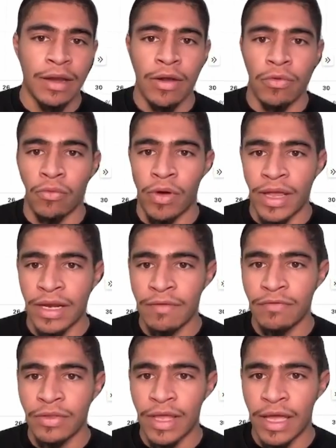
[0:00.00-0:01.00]
right
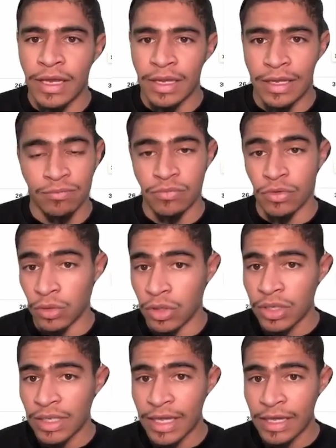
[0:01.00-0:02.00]
after that it
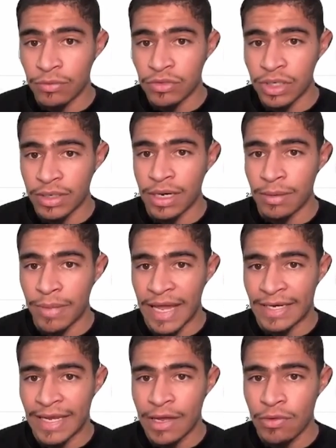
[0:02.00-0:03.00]
looked like it was going to come
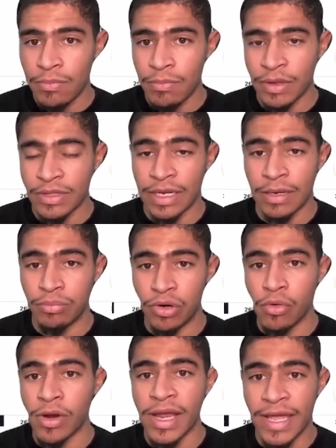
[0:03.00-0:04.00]
back down, but then it
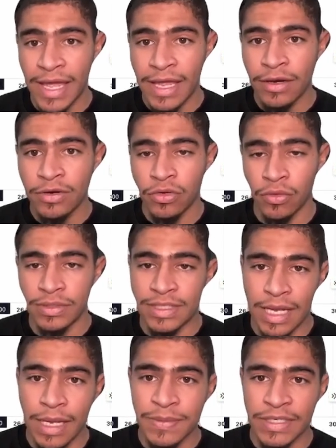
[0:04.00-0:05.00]
broke again towards
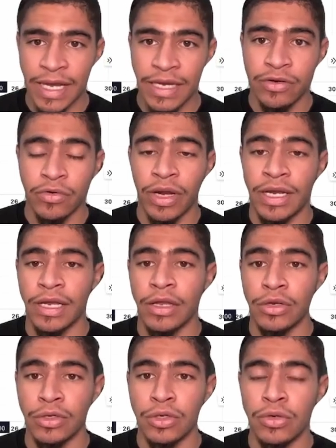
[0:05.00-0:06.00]
the upside, creating a
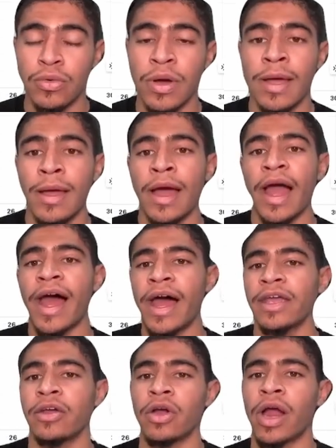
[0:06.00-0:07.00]
new
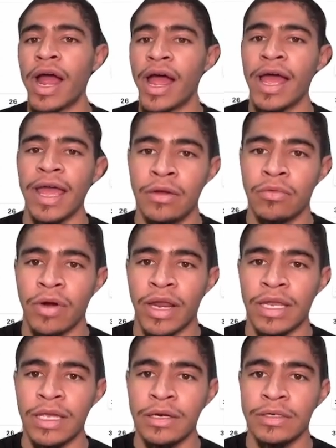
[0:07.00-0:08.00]
higher high right
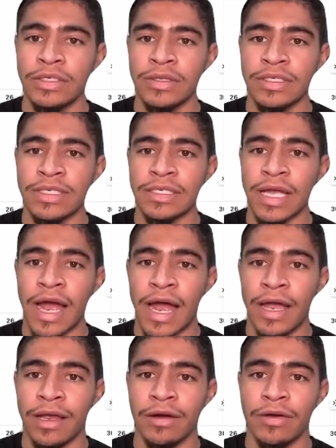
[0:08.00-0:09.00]
here. So this is a
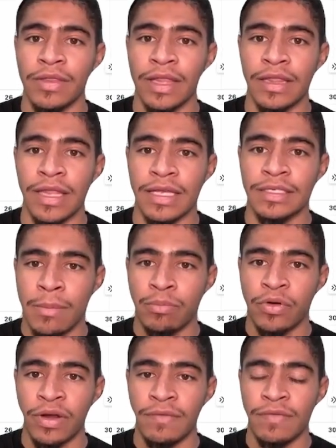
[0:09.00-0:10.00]
higher than this
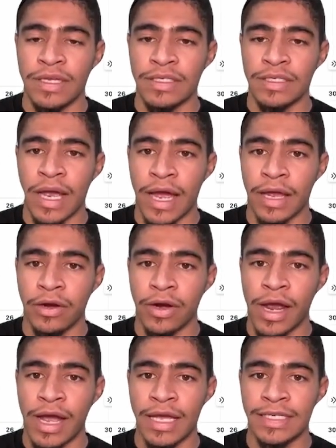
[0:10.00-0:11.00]
previous higher
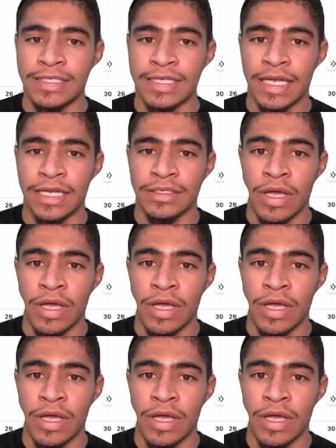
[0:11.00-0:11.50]
high set. So